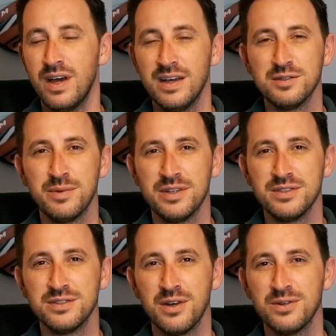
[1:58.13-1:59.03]
as a
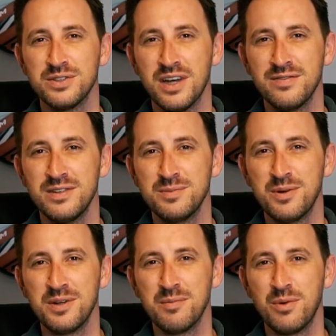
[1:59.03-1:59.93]
business owner, safety is
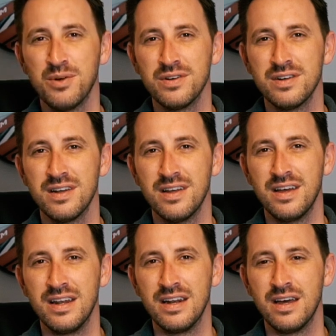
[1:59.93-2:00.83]
pretty important,
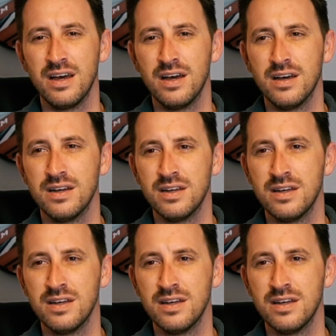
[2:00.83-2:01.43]
and uh,